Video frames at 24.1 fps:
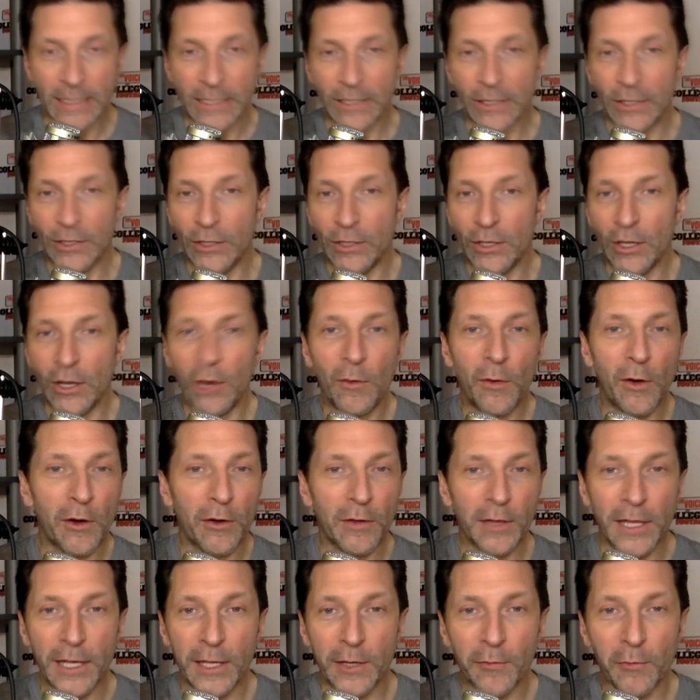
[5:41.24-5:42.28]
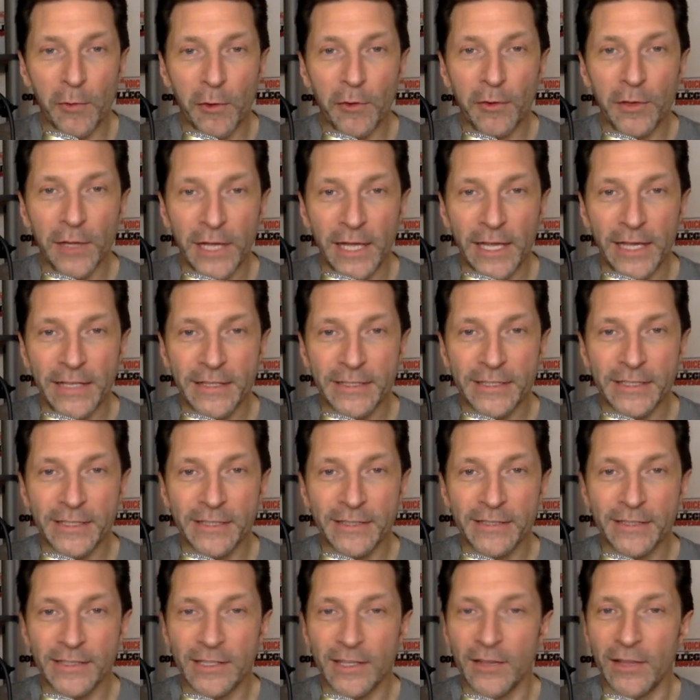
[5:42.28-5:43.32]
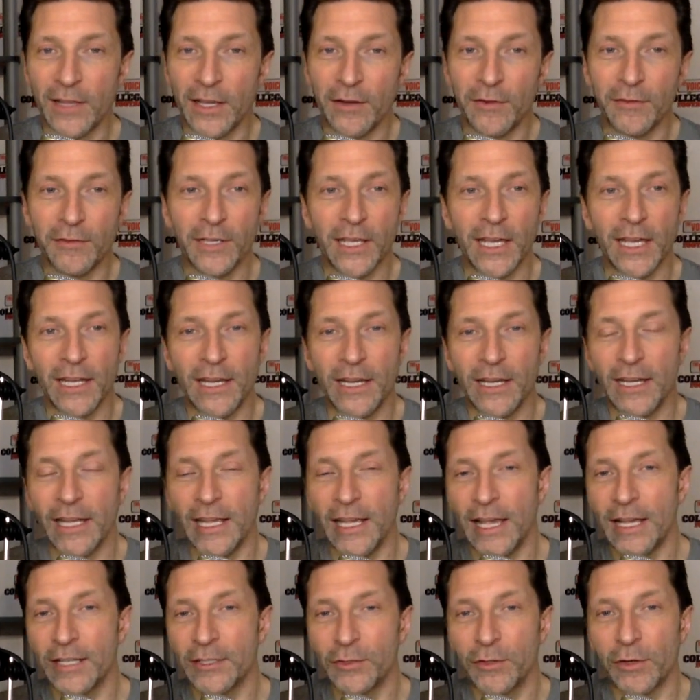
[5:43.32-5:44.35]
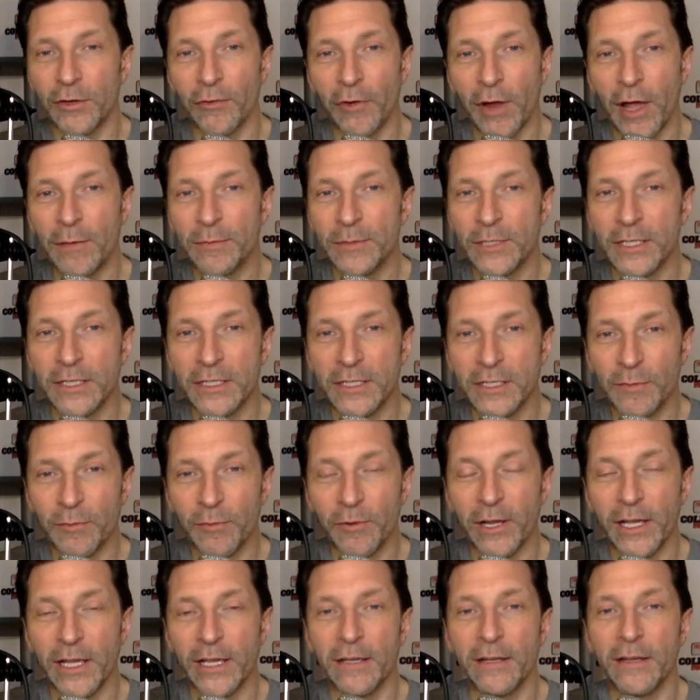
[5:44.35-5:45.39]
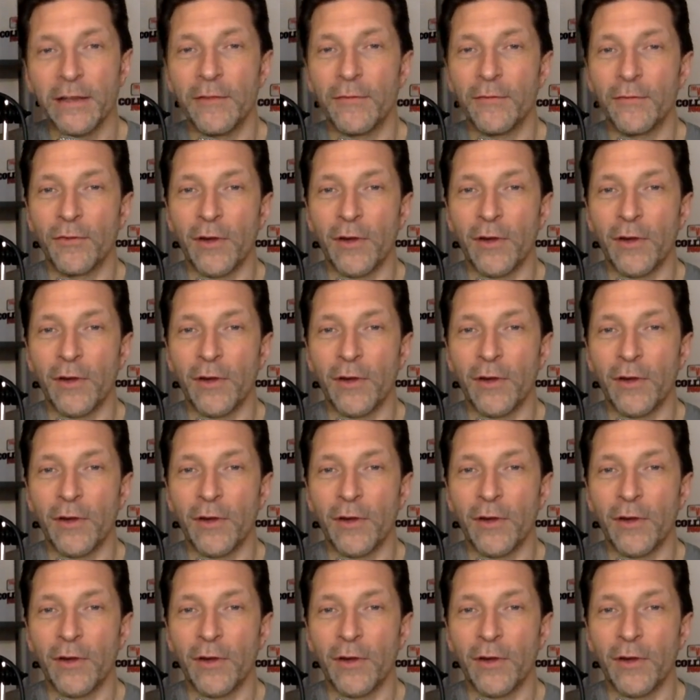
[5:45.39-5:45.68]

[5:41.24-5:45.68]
no early enrollees, so they don't get any extra reps in the spring